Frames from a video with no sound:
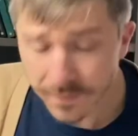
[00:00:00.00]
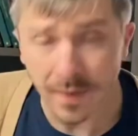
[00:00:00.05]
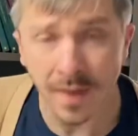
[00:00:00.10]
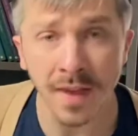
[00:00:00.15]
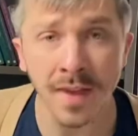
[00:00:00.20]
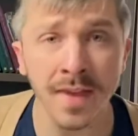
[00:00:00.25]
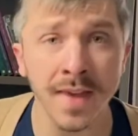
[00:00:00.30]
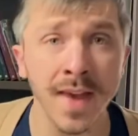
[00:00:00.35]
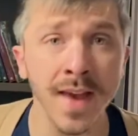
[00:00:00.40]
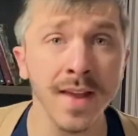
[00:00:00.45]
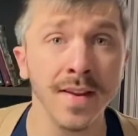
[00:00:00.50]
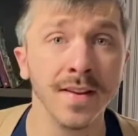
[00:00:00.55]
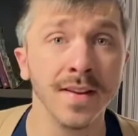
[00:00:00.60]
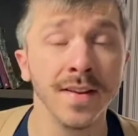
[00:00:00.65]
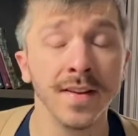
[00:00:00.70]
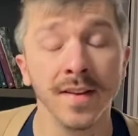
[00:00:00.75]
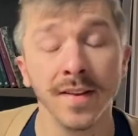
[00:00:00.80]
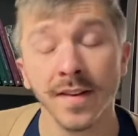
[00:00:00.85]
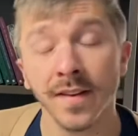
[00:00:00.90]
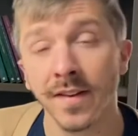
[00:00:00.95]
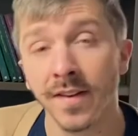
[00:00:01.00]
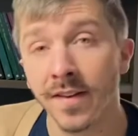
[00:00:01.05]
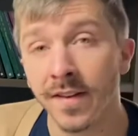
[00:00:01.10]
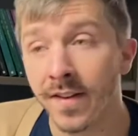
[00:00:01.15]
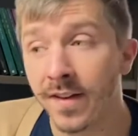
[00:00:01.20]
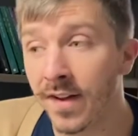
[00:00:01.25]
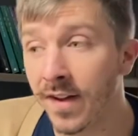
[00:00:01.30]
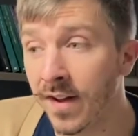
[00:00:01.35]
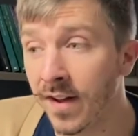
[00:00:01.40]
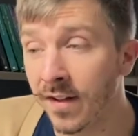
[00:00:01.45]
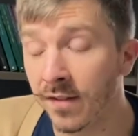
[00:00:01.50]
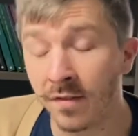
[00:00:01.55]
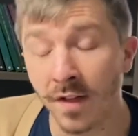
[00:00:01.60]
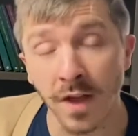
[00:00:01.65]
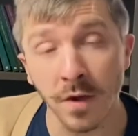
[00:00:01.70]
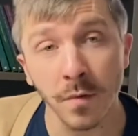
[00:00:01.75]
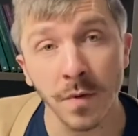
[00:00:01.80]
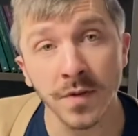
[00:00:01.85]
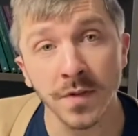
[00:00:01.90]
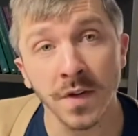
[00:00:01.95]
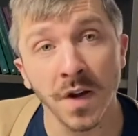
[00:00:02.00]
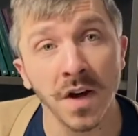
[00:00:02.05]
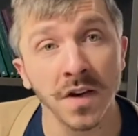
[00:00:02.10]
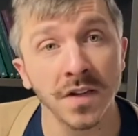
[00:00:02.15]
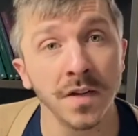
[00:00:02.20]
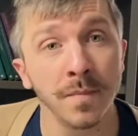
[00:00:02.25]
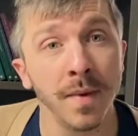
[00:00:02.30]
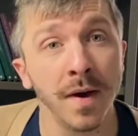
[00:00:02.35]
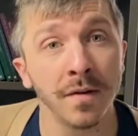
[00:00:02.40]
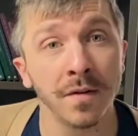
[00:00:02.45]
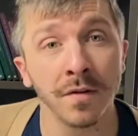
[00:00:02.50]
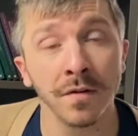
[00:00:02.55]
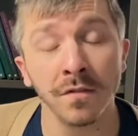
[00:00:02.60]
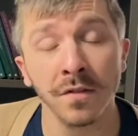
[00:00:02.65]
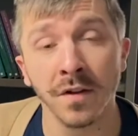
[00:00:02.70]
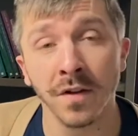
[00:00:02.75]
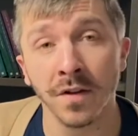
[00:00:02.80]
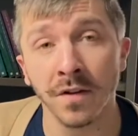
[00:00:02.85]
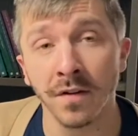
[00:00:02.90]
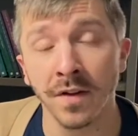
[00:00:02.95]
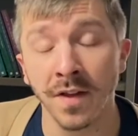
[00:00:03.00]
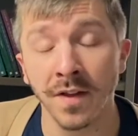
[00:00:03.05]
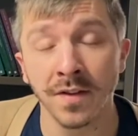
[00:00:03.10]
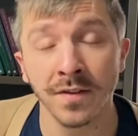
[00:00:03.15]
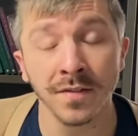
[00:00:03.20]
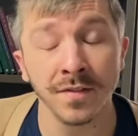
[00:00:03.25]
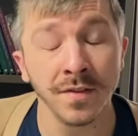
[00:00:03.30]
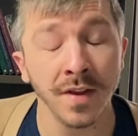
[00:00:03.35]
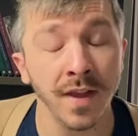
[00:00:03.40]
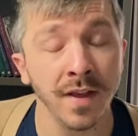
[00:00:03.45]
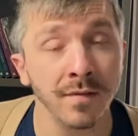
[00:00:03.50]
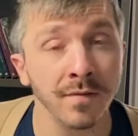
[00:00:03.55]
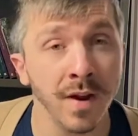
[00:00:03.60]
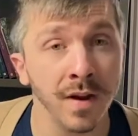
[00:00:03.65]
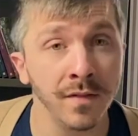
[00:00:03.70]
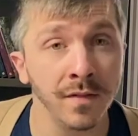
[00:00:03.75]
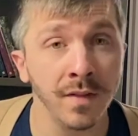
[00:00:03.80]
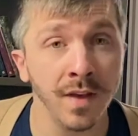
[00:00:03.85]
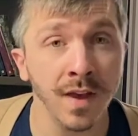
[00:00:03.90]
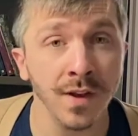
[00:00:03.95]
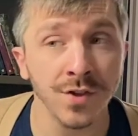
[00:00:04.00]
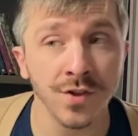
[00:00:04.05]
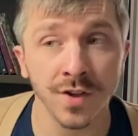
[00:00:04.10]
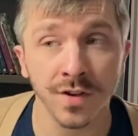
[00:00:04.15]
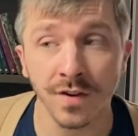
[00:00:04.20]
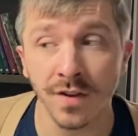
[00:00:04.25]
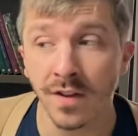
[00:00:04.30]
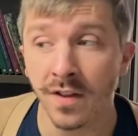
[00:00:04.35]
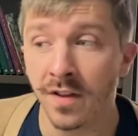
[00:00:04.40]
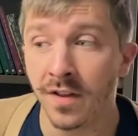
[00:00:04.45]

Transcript: Again, like we talked about earlier in Revelation,